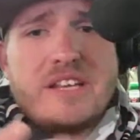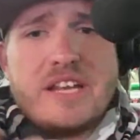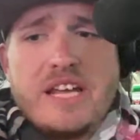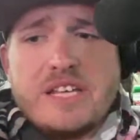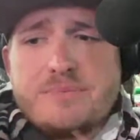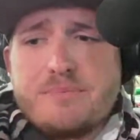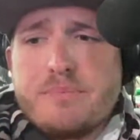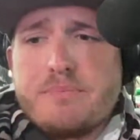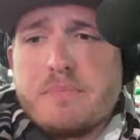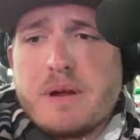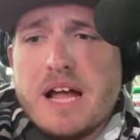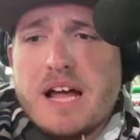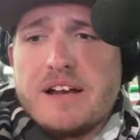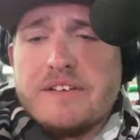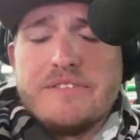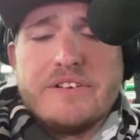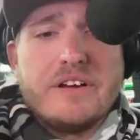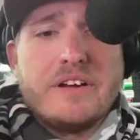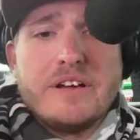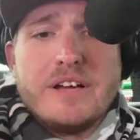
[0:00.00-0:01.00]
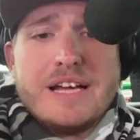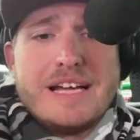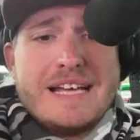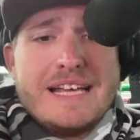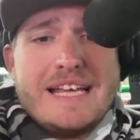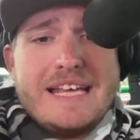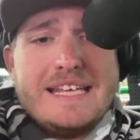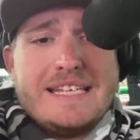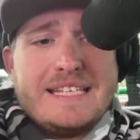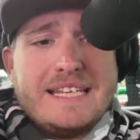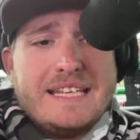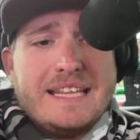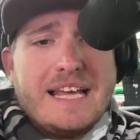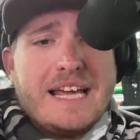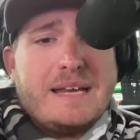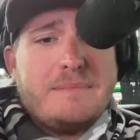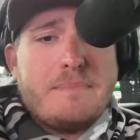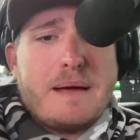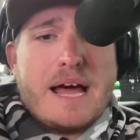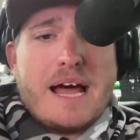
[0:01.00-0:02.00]
today's kind of a easy,
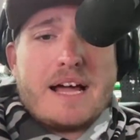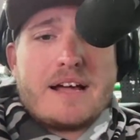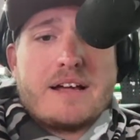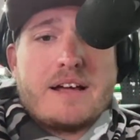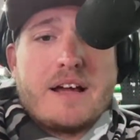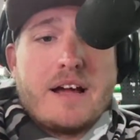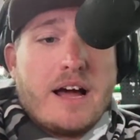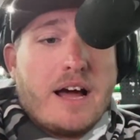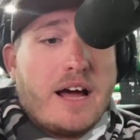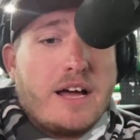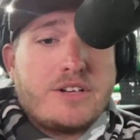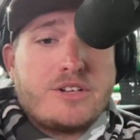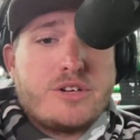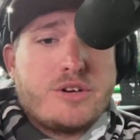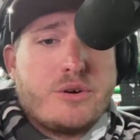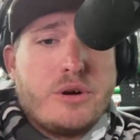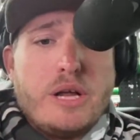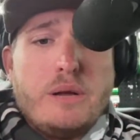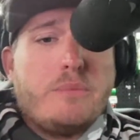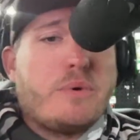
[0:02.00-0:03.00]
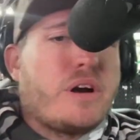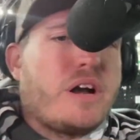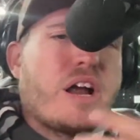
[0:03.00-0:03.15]
laid back stream.